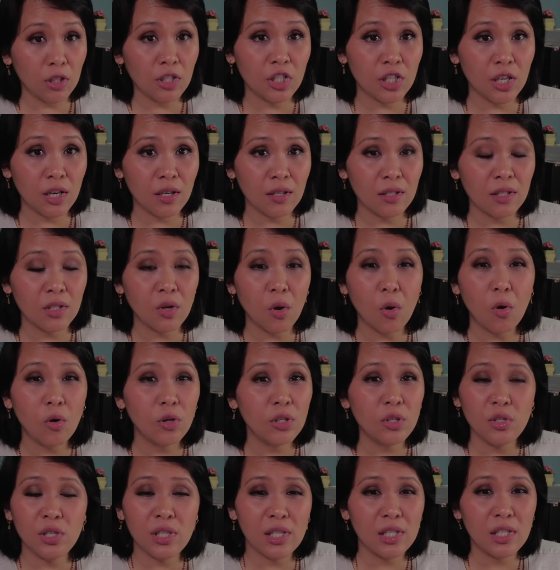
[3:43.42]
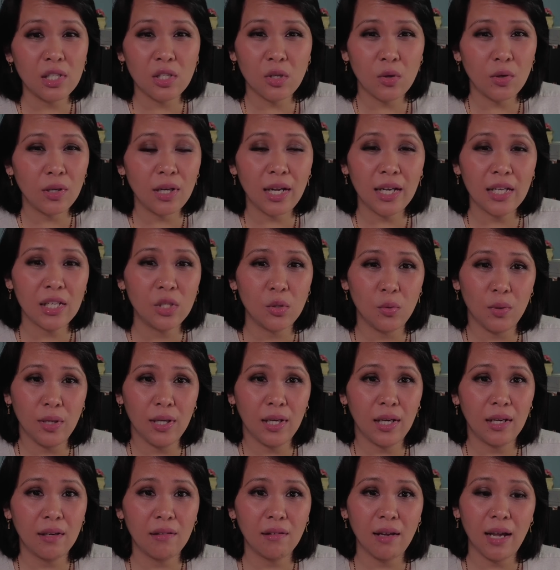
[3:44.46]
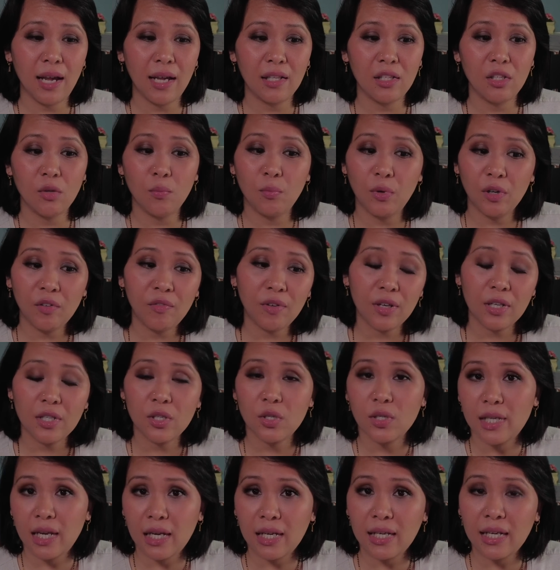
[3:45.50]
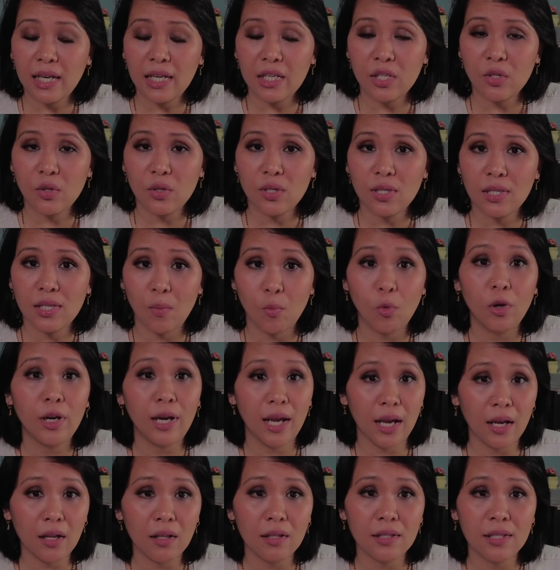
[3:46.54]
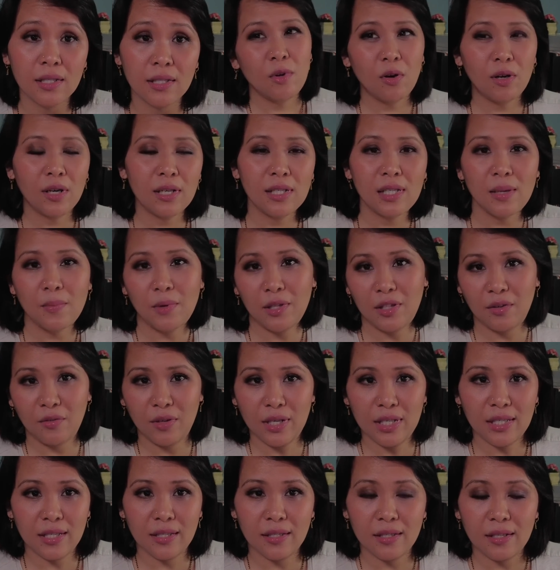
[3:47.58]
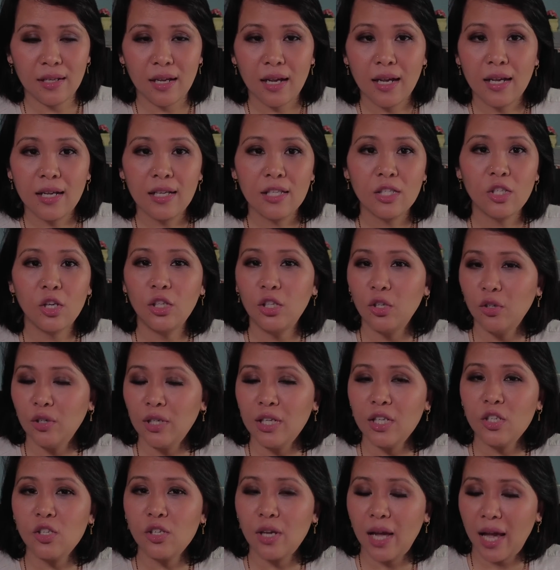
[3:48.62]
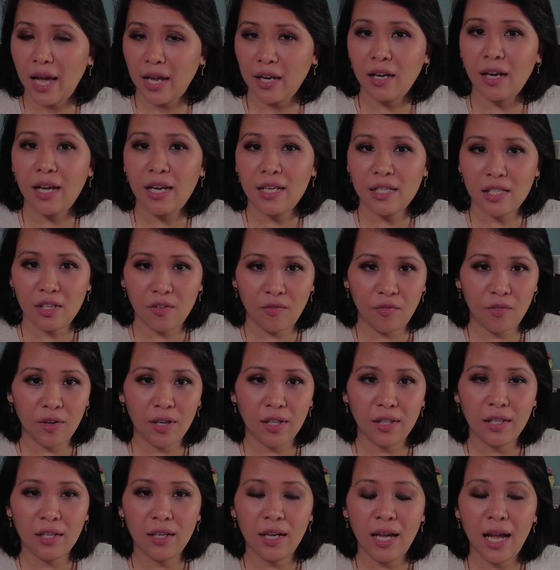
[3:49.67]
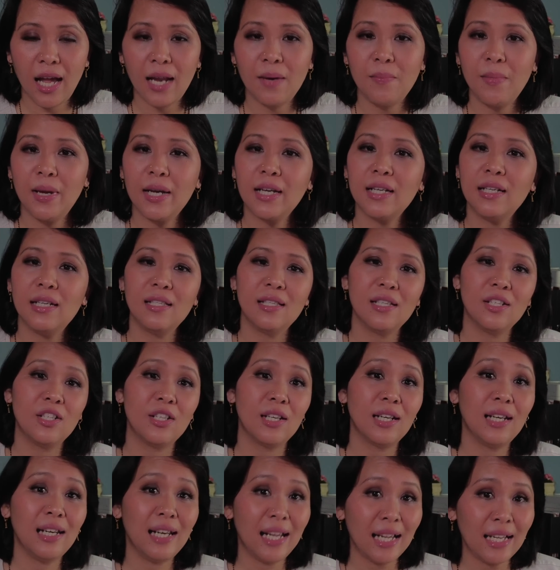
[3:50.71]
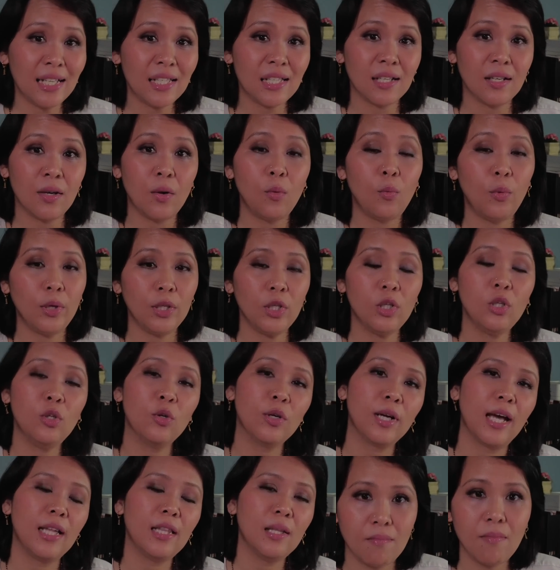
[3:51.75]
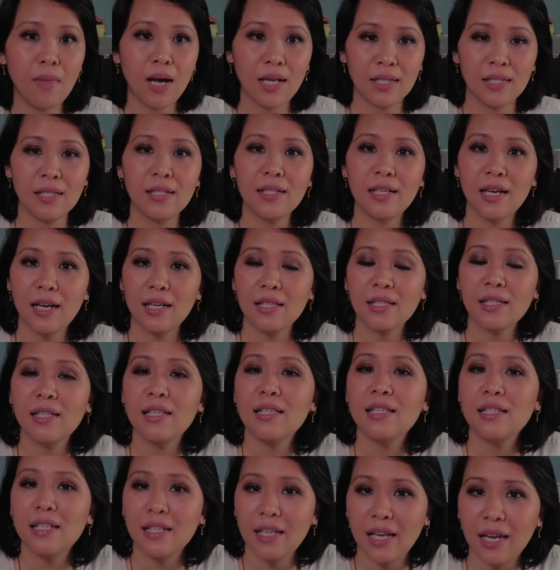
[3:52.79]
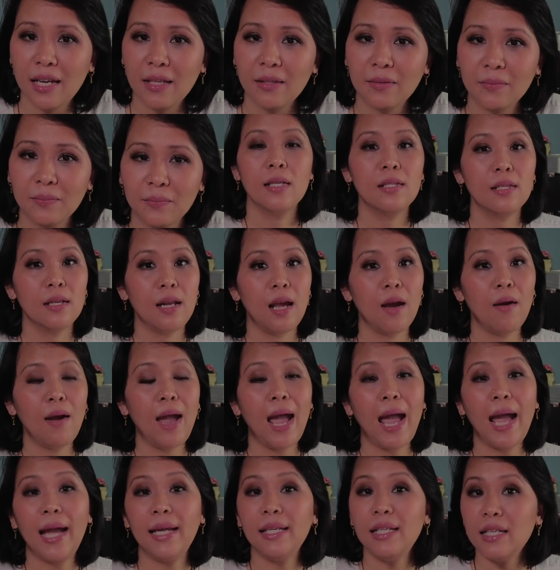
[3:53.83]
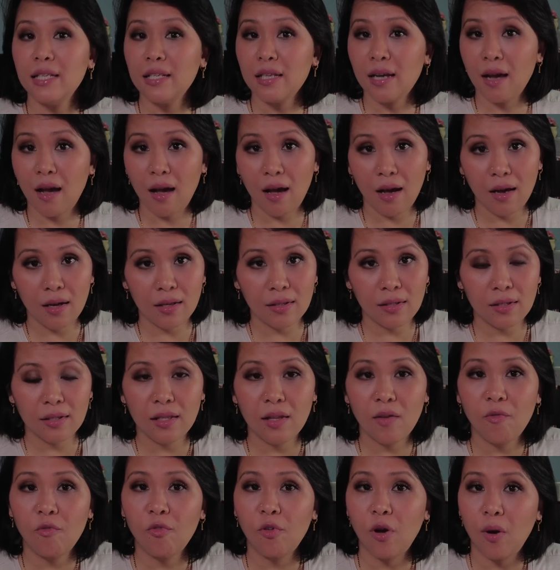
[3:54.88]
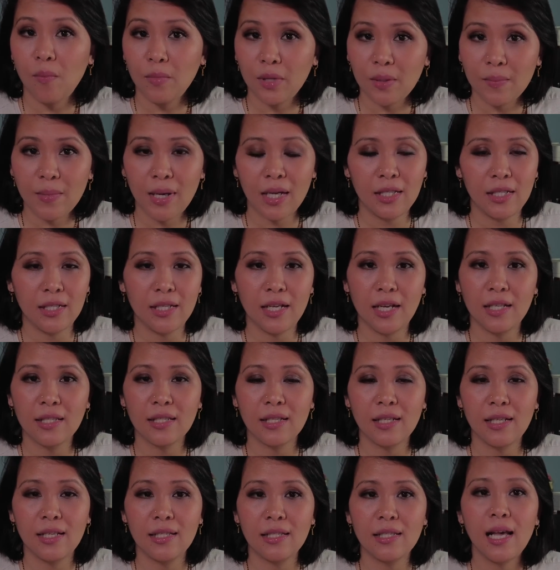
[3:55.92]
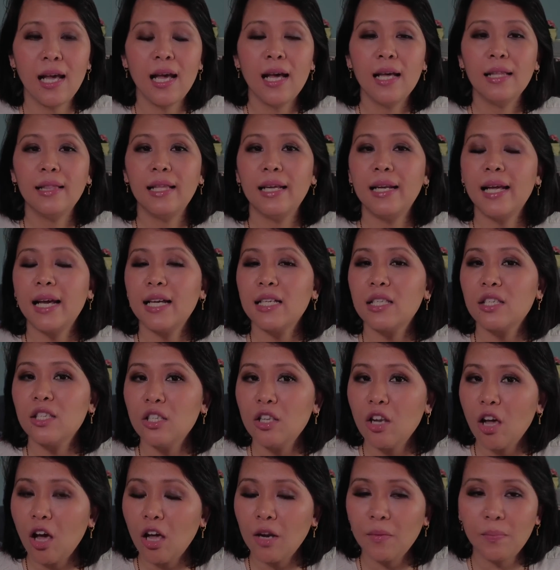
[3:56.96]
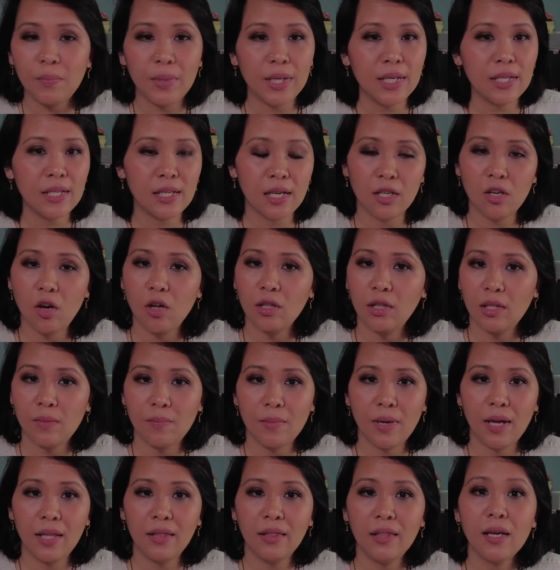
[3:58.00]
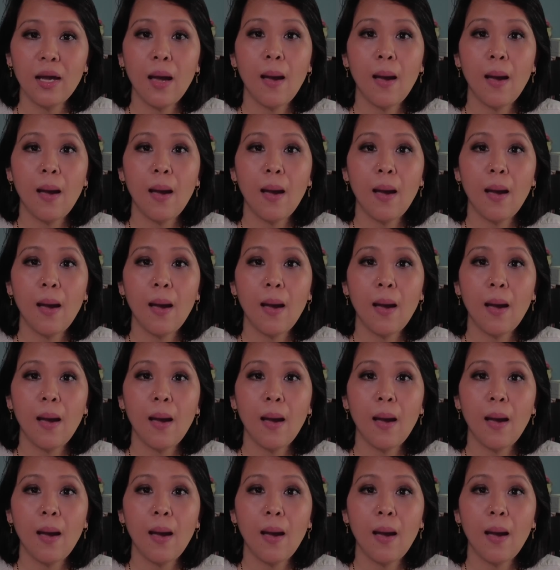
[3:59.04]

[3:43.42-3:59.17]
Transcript: chunks, or you just don't like doing it and you prefer to delegate to someone else, or some other reason. So you need to analyze it further and make a decision later when you look at the master task list again. So now any task from the master task list that has not been done on the month,